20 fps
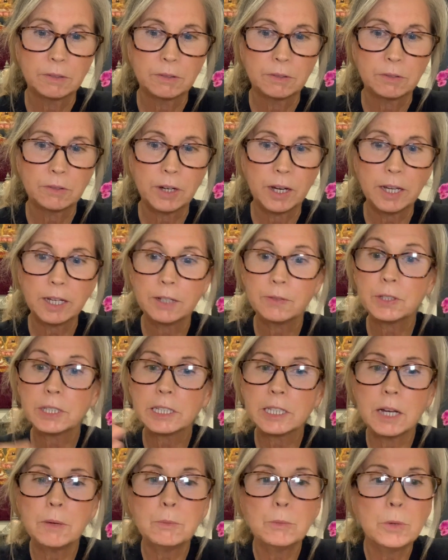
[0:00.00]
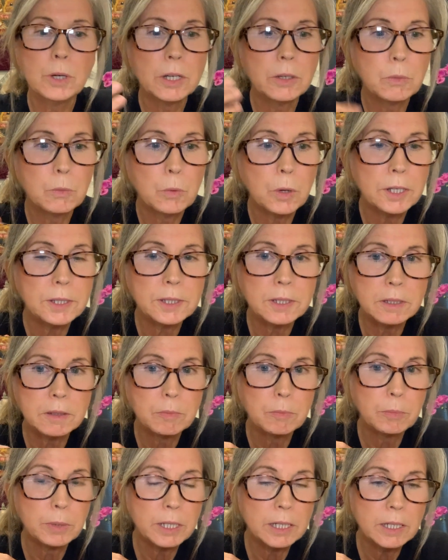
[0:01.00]
right? If someone
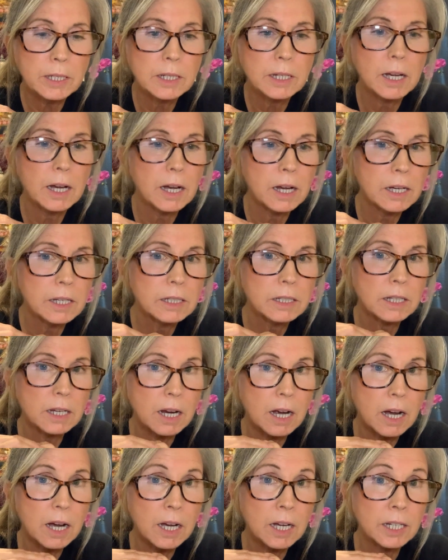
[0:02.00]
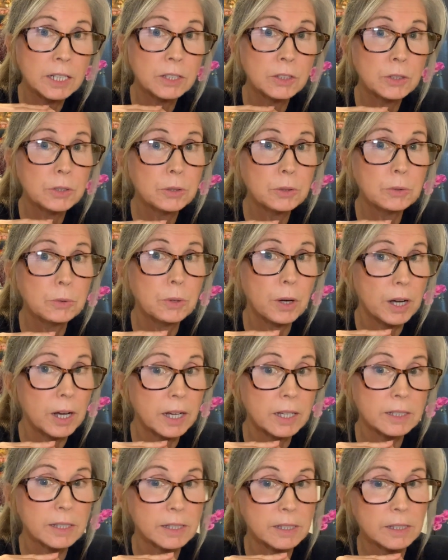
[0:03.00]
wasn't being unkind to
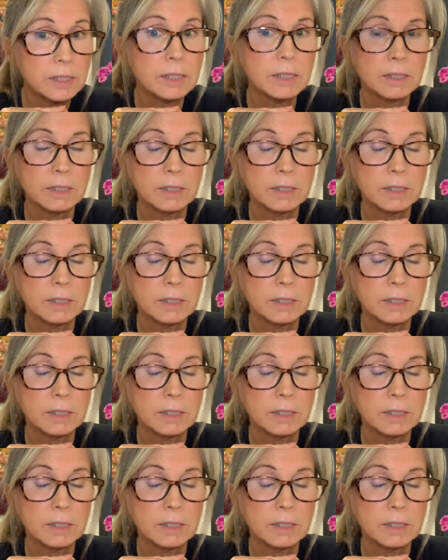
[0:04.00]
us,